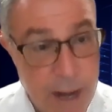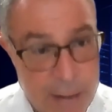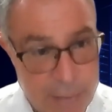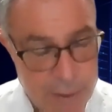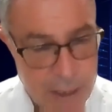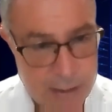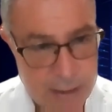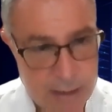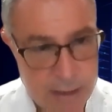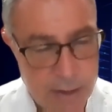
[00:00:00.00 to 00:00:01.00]

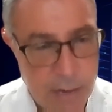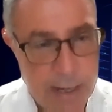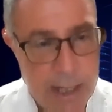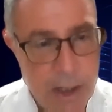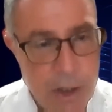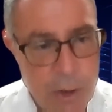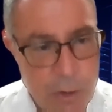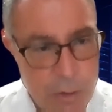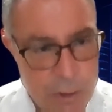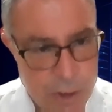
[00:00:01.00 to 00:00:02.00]
5,000. So a
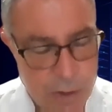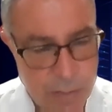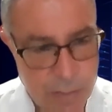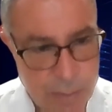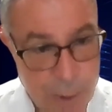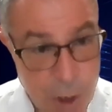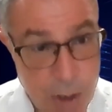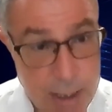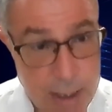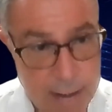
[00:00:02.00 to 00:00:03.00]
huge drop
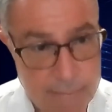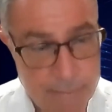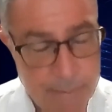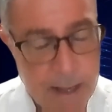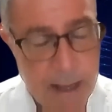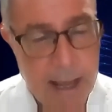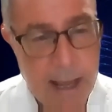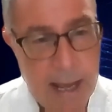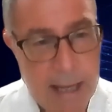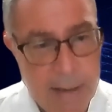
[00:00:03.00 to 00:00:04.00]
per year.
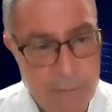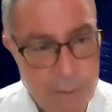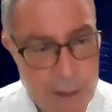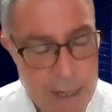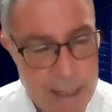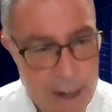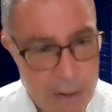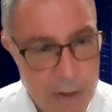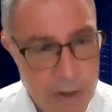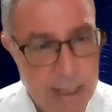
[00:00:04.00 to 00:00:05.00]
And if you then
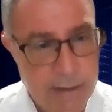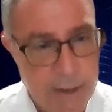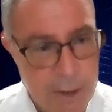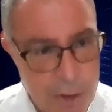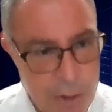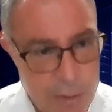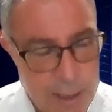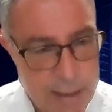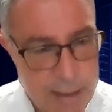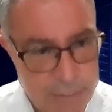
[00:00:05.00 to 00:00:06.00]
calculate the
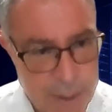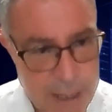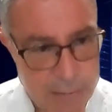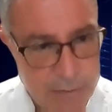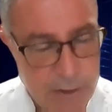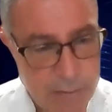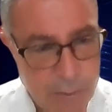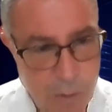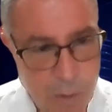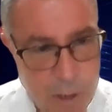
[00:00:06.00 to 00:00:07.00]
cumulative benefit
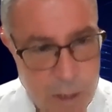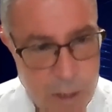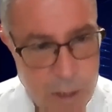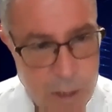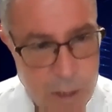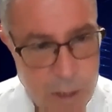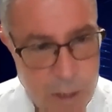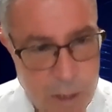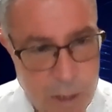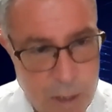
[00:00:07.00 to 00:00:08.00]
of all those
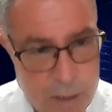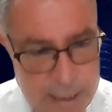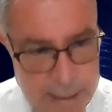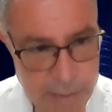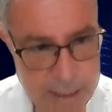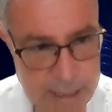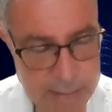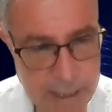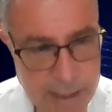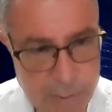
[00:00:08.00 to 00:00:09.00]
deaths being saved, lives
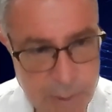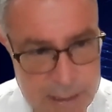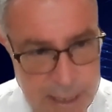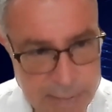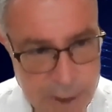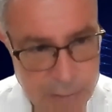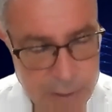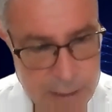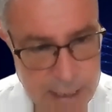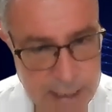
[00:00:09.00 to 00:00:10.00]
being saved over the
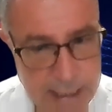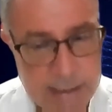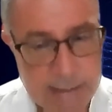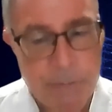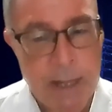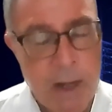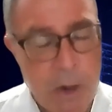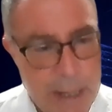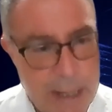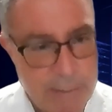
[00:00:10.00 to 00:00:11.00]
decades,
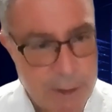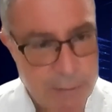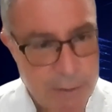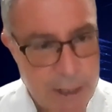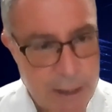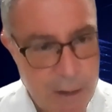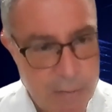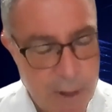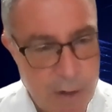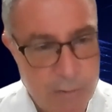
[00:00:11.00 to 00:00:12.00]
we come to a figure
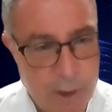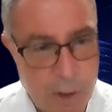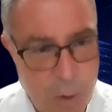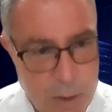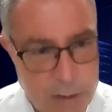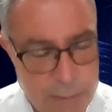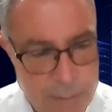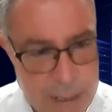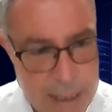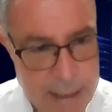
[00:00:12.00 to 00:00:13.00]
of over
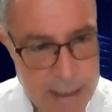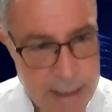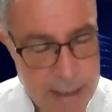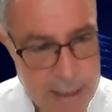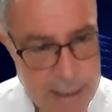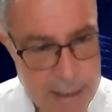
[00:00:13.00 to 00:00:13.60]
250,000